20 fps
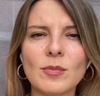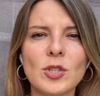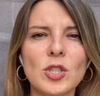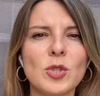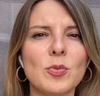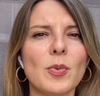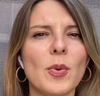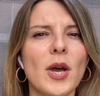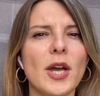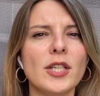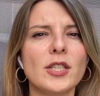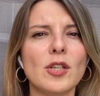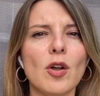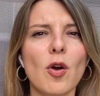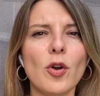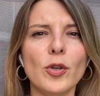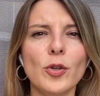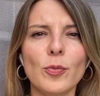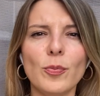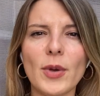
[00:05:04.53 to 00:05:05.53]
despite
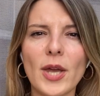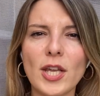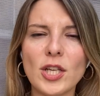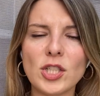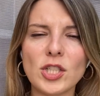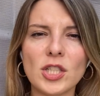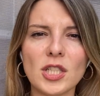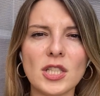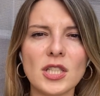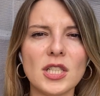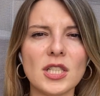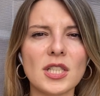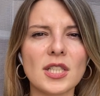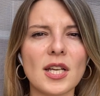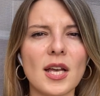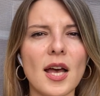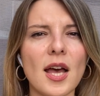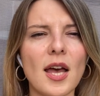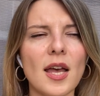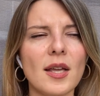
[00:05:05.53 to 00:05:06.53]
occupation,
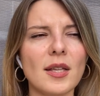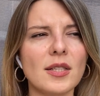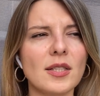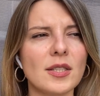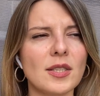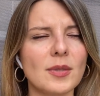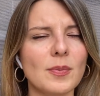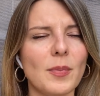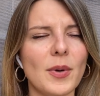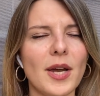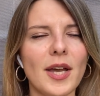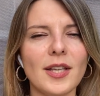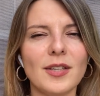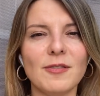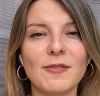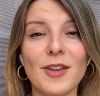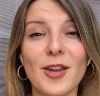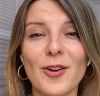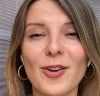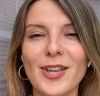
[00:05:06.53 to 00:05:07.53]
despite
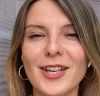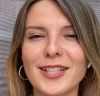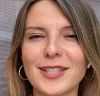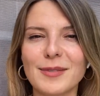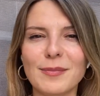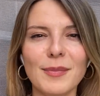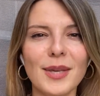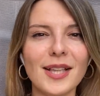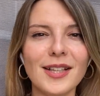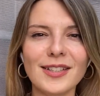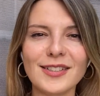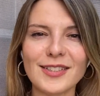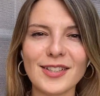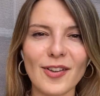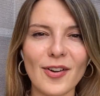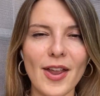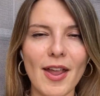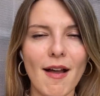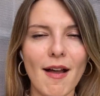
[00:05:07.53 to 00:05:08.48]
various military